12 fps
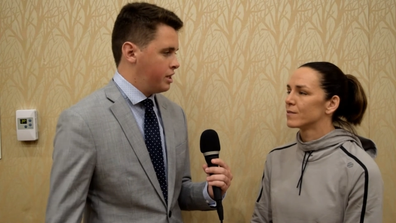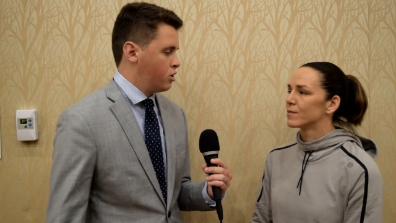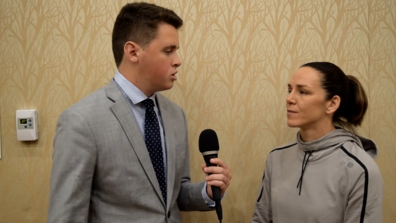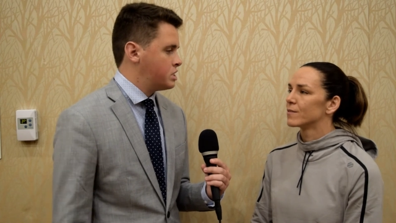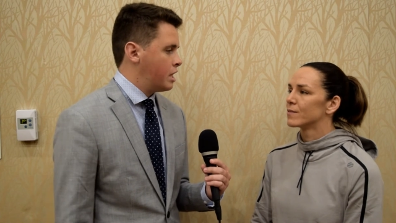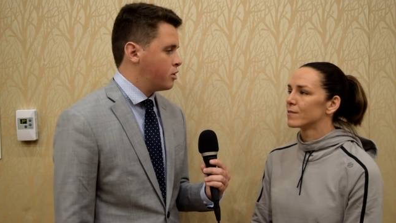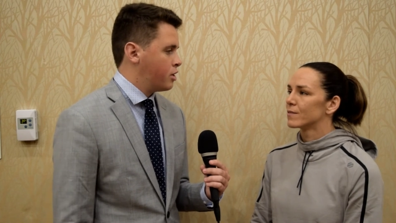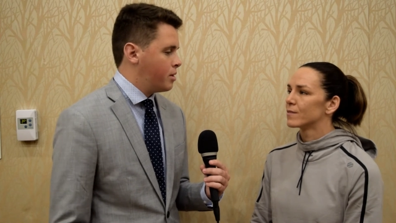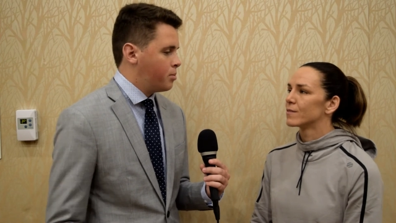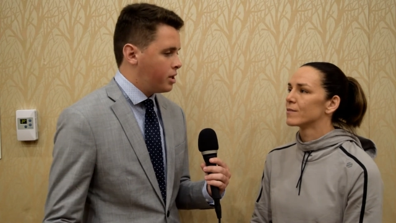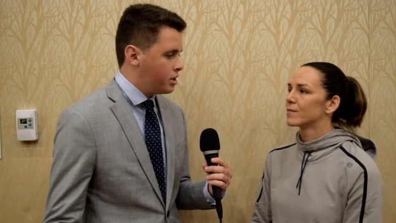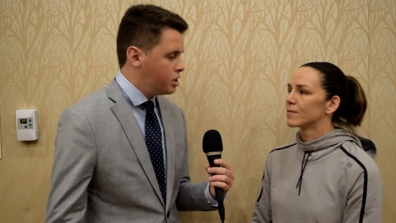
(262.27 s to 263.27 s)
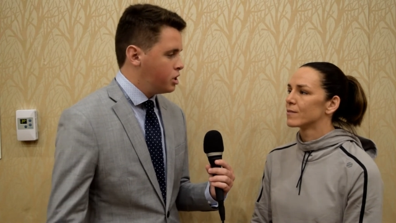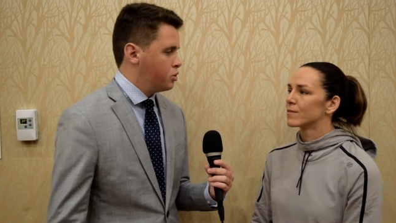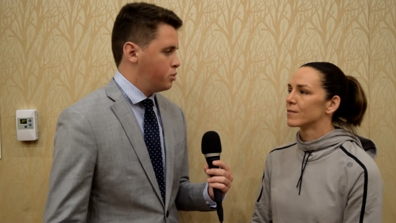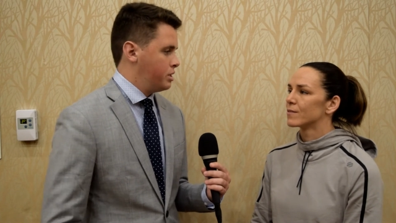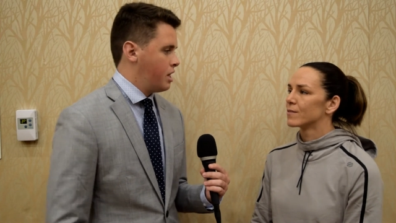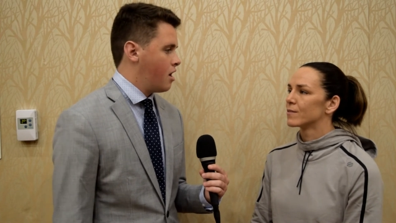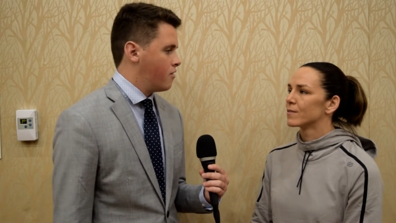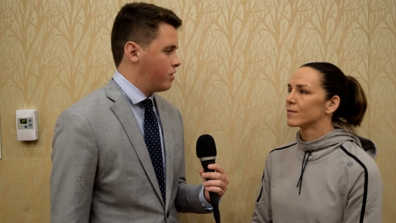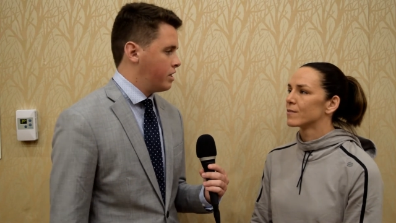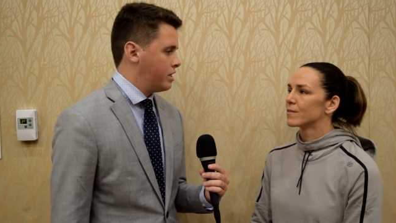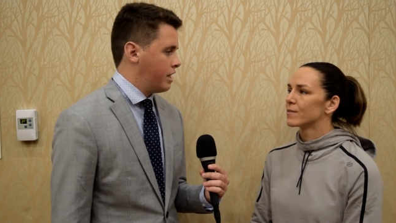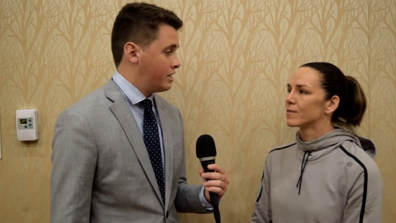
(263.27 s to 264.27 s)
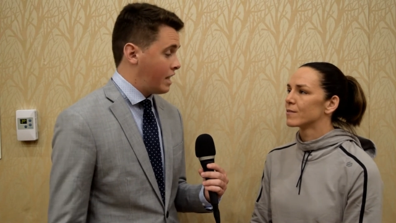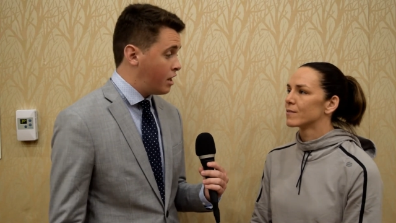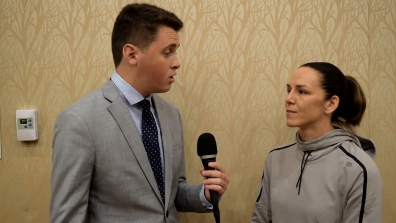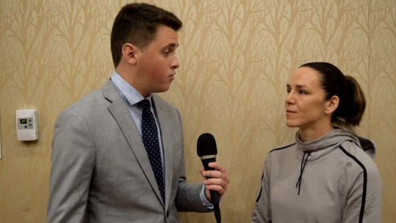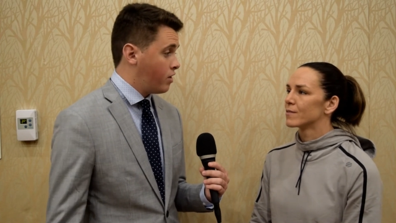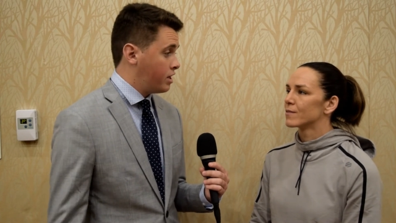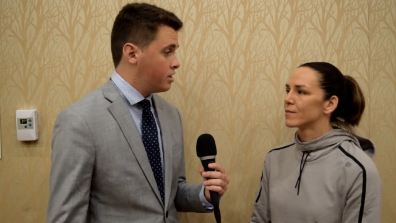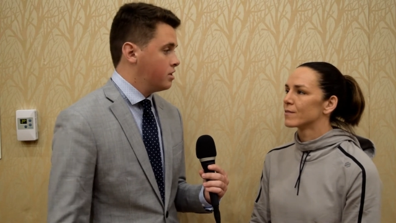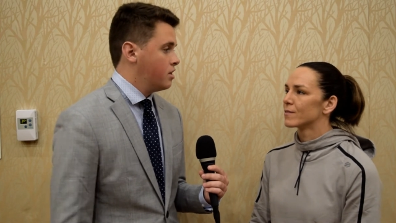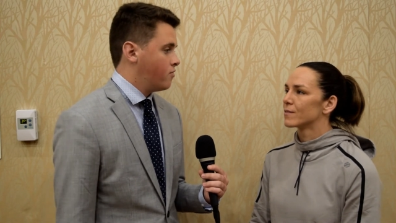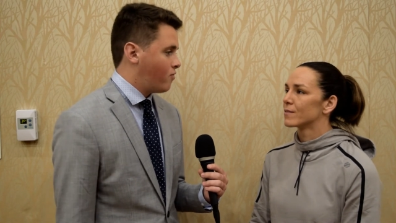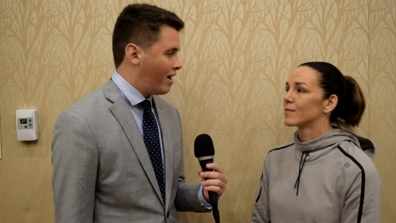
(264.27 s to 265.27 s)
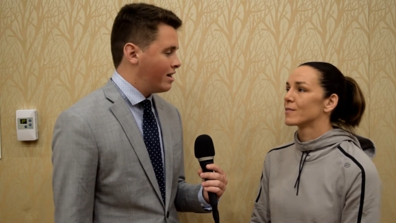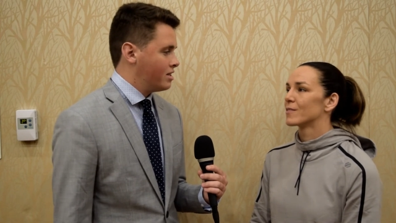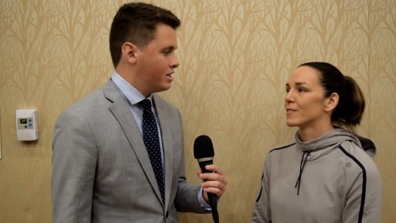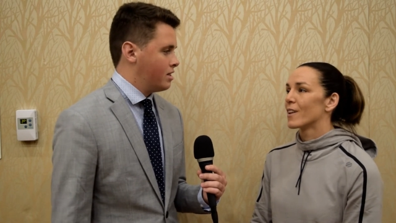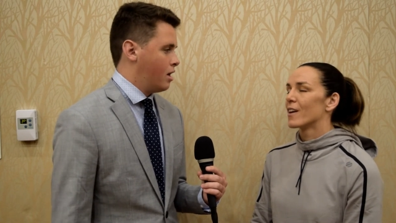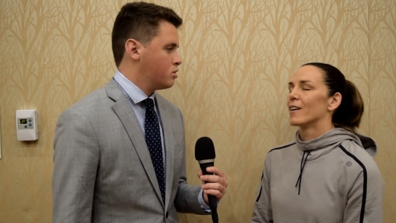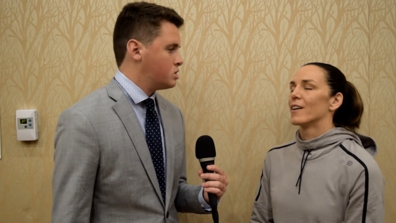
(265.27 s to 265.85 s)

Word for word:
Speaker 1: on Saturday, but we have a, a title fight finally announced.